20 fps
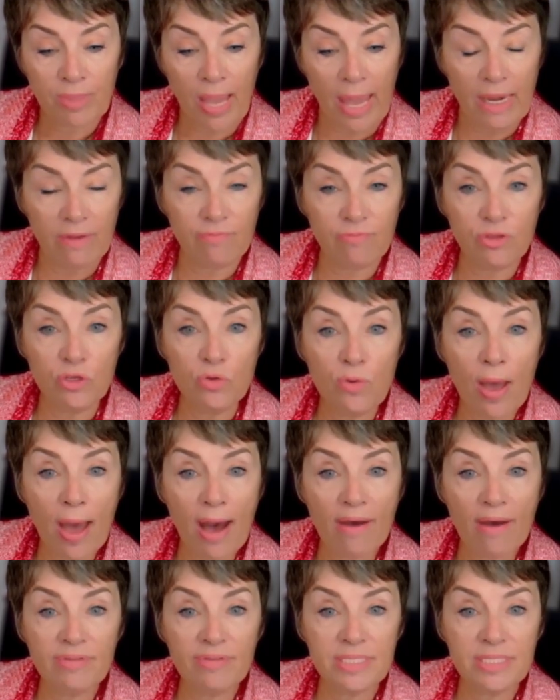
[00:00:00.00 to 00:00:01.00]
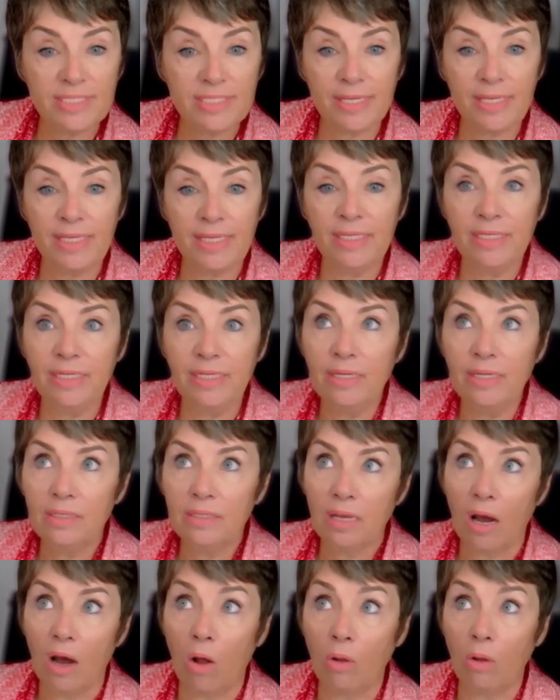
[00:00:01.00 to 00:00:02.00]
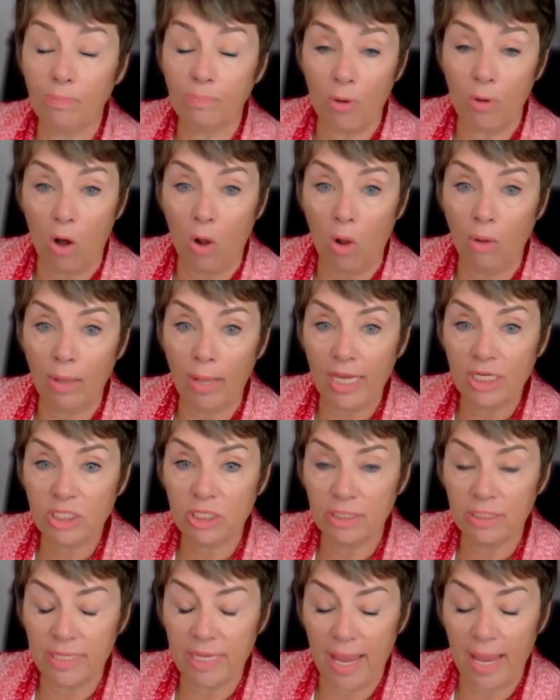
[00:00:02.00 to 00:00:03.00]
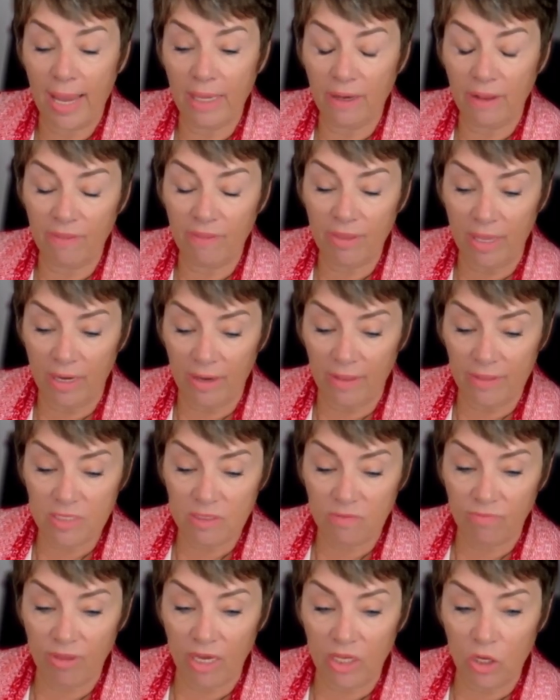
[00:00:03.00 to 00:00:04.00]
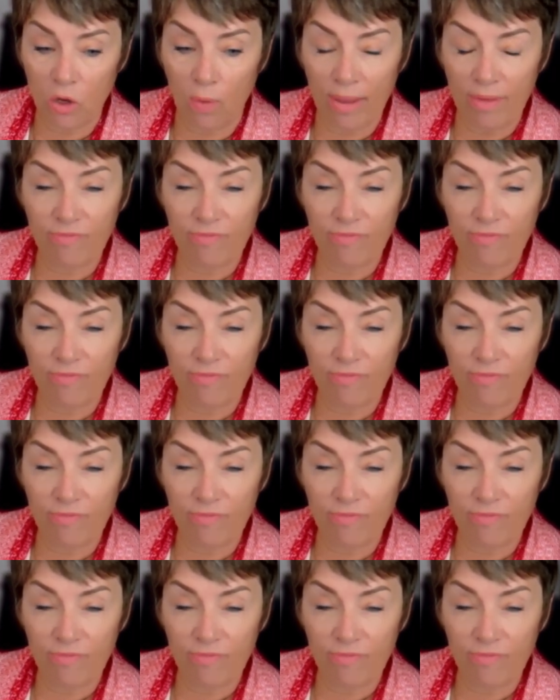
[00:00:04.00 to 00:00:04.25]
And if you haven't seen, I'll actually tag it at the end of this video.